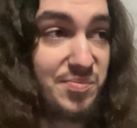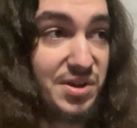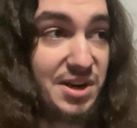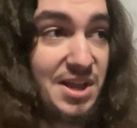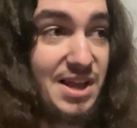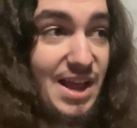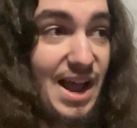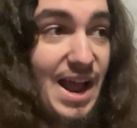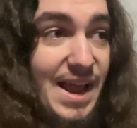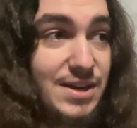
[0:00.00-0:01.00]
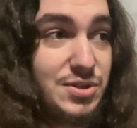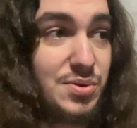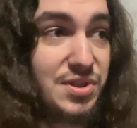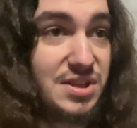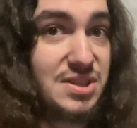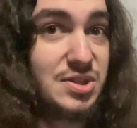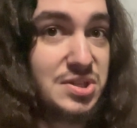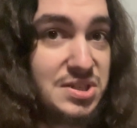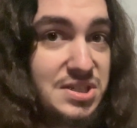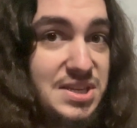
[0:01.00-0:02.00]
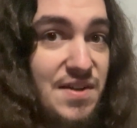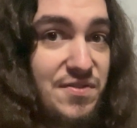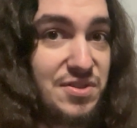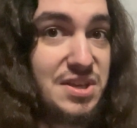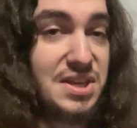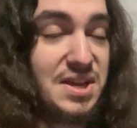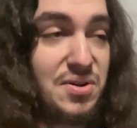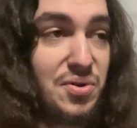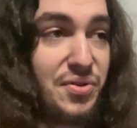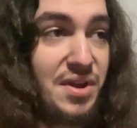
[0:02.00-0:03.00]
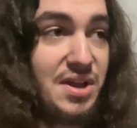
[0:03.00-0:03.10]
But I do think this definitely killed